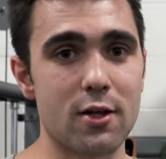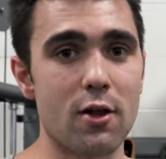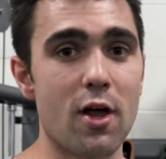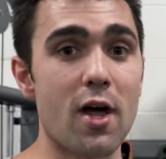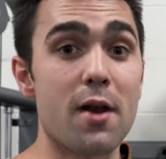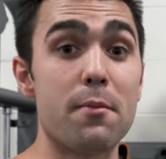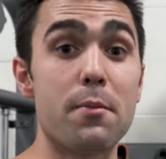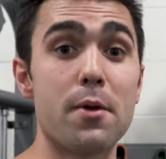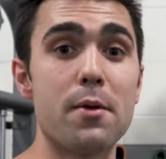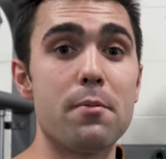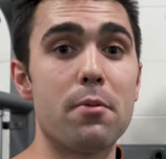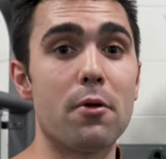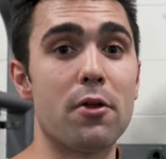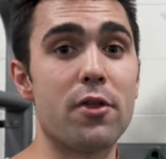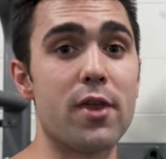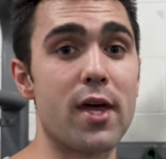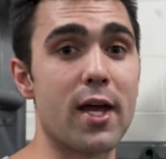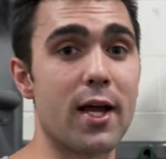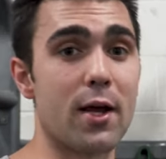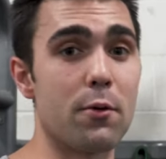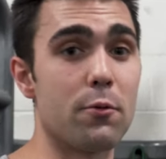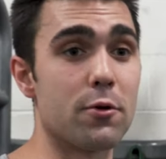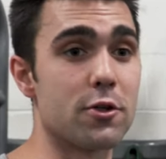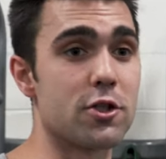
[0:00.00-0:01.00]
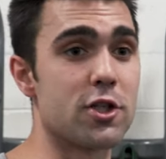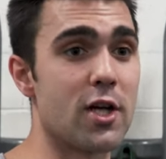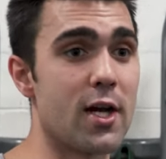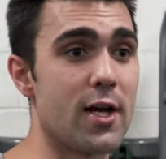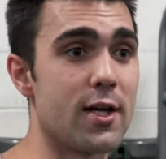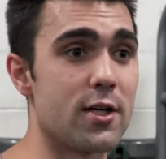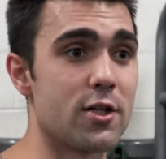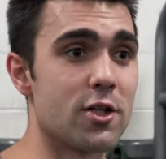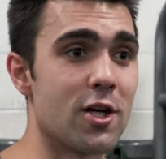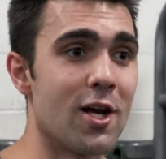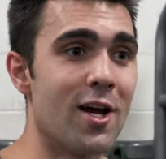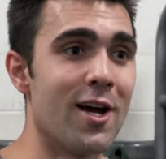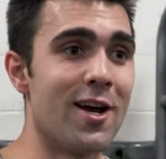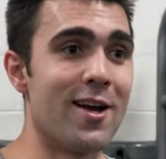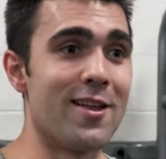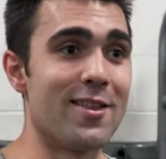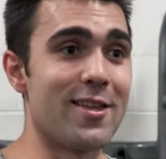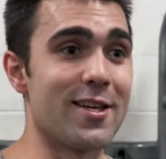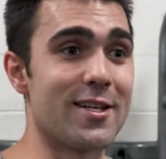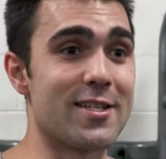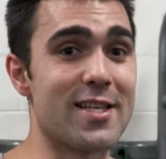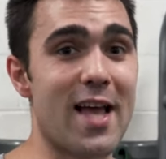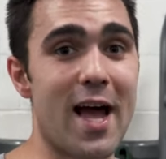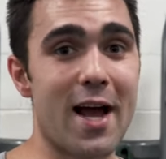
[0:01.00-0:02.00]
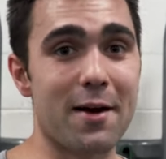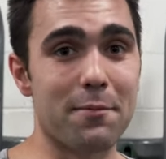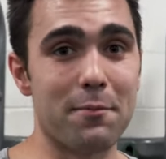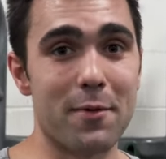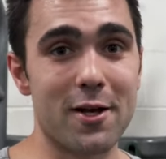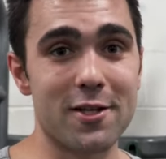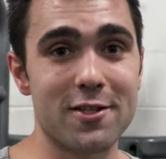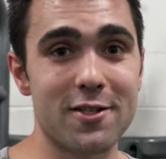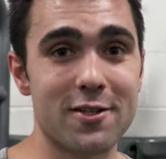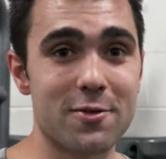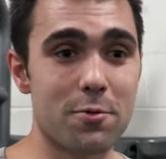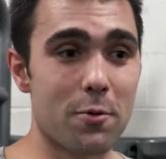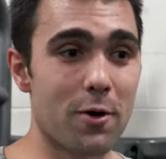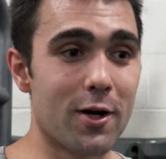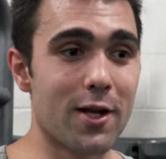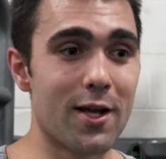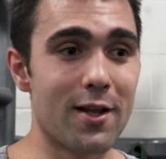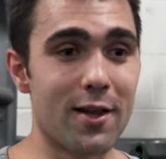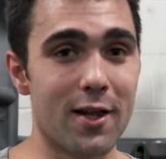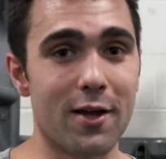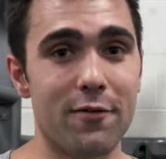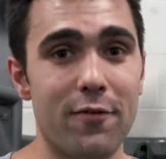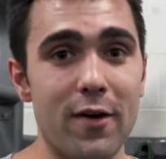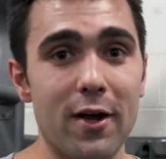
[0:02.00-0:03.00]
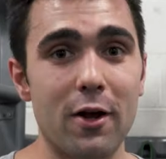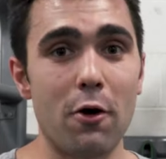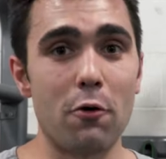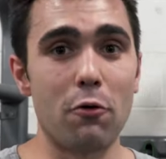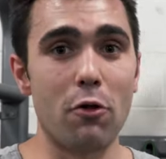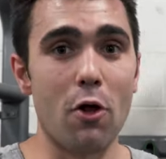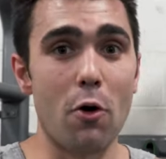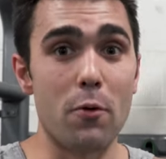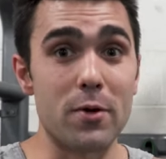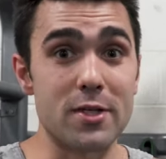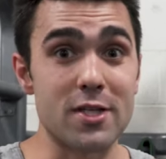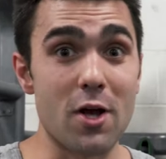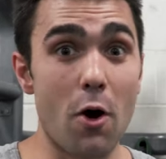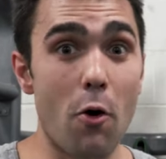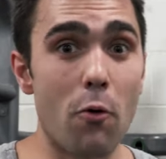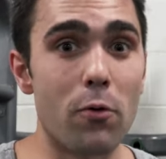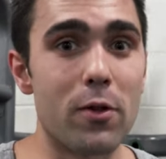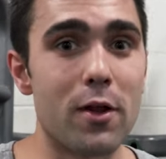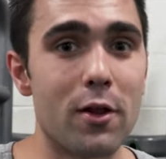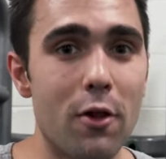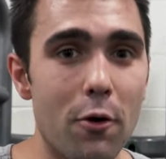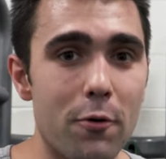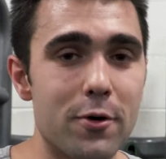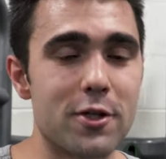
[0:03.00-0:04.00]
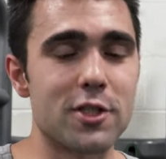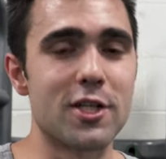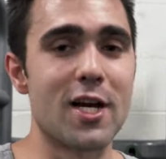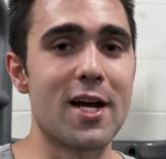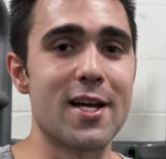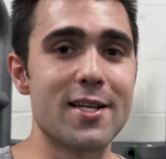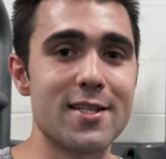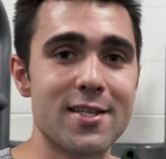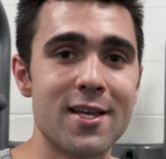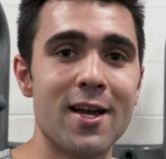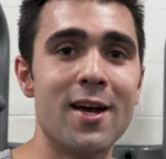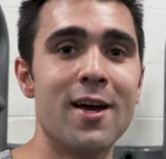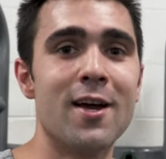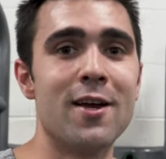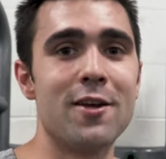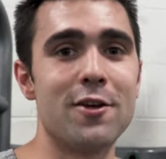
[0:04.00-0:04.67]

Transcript: A lot of people think it will change the exact muscles working. Like if I go low, it's only lower chest.